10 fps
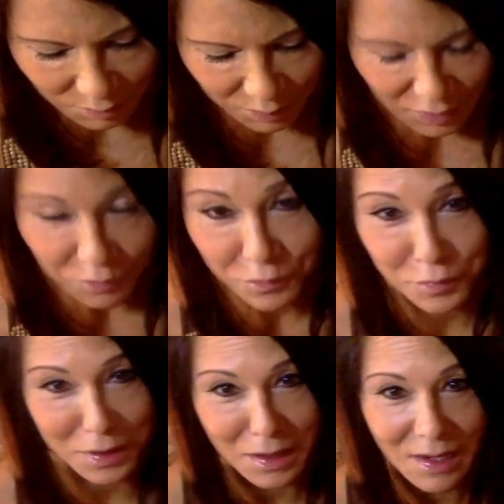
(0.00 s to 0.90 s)
be
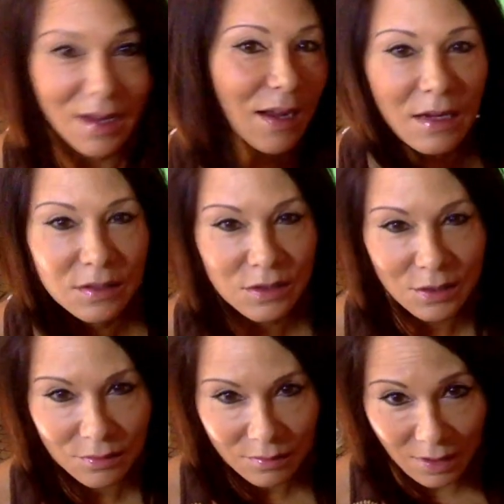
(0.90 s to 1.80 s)
free and
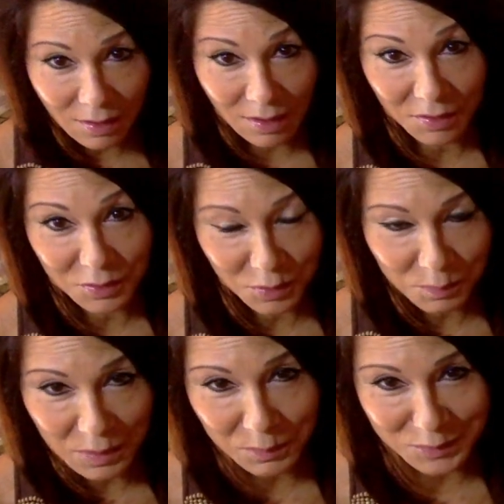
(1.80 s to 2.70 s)
don't allow other
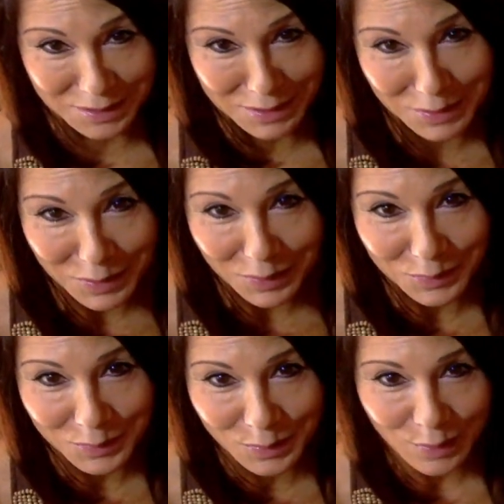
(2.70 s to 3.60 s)
people's
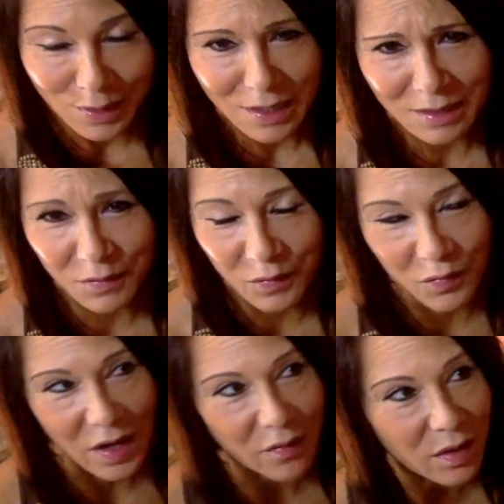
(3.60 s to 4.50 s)
egos. And if
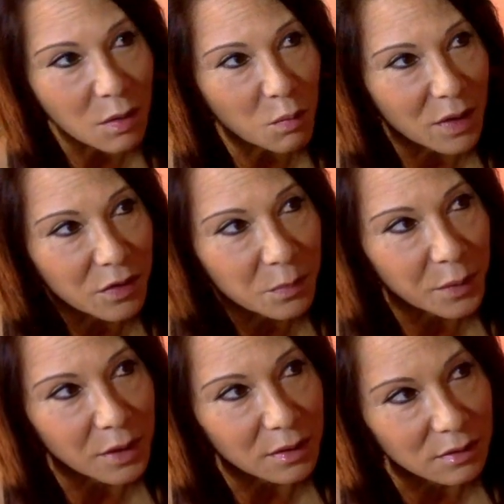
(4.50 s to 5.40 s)
you've never read the
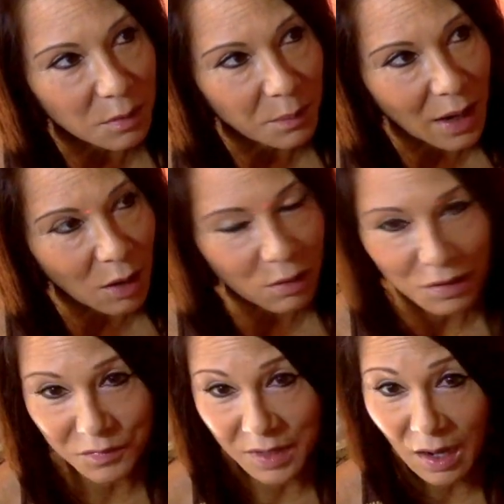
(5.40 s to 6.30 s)
book, The Power
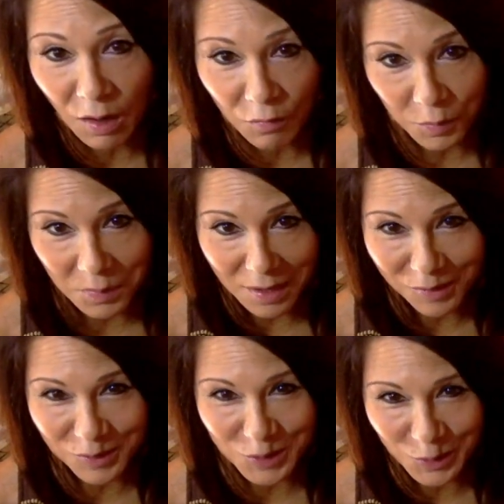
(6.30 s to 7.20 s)
of Now from
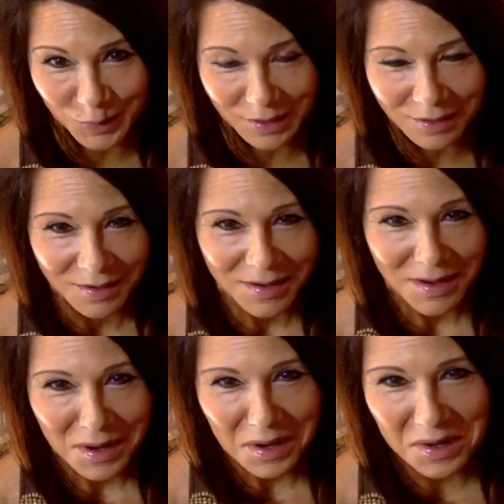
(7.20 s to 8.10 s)
Eckhart
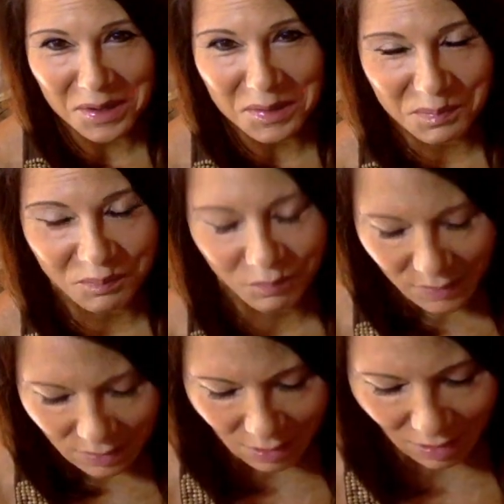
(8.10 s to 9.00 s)
Tolle,
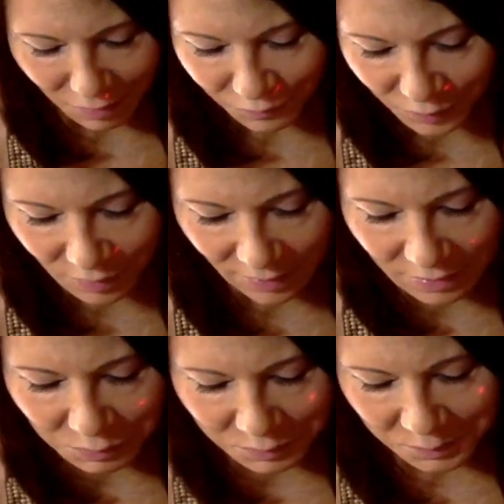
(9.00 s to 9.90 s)
I feel like
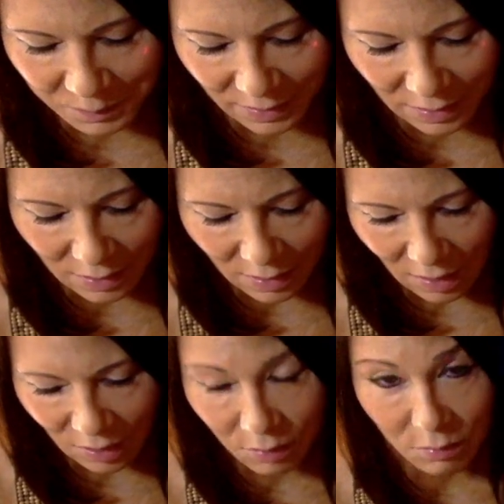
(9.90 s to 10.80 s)
it would be
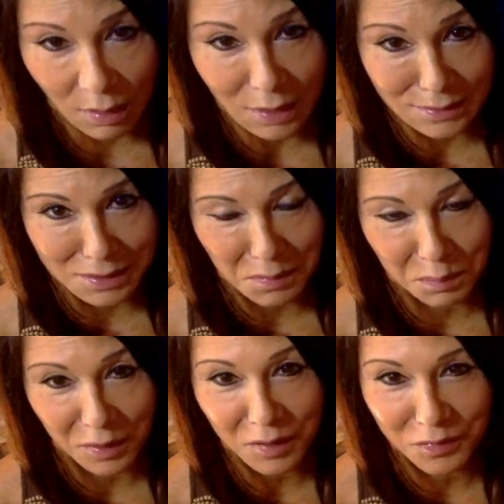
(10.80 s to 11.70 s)
a great
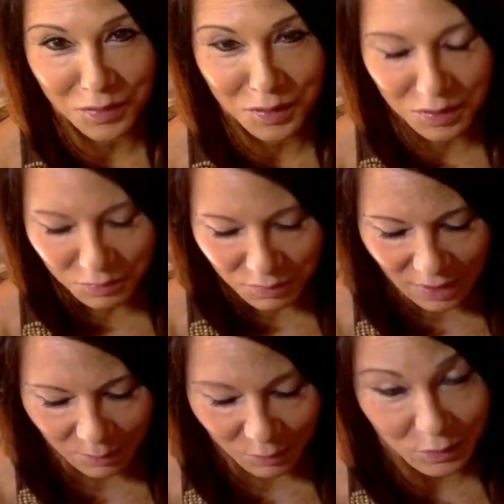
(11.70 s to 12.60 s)
book for you,
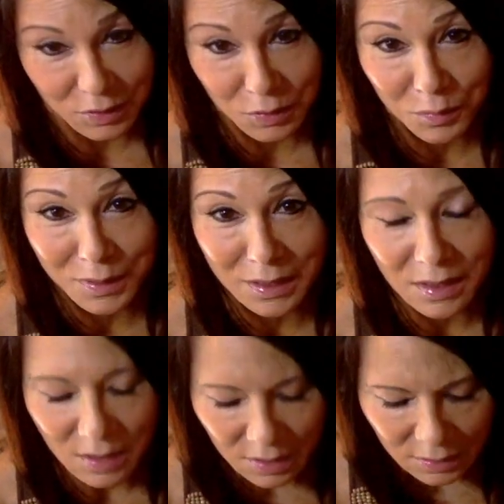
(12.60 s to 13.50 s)
Capricorns, to read,
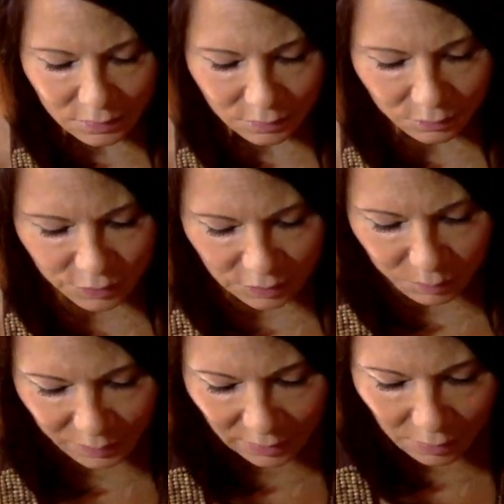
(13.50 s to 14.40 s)
to just
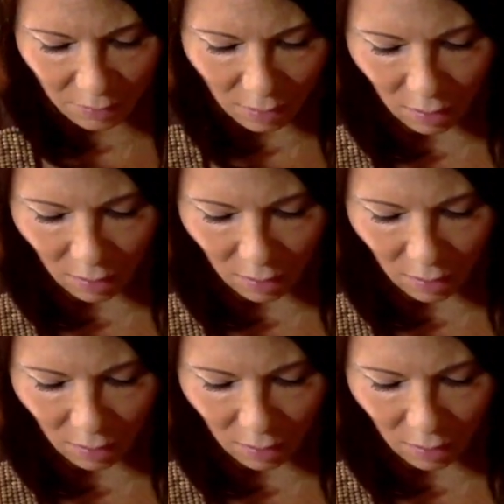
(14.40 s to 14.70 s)
be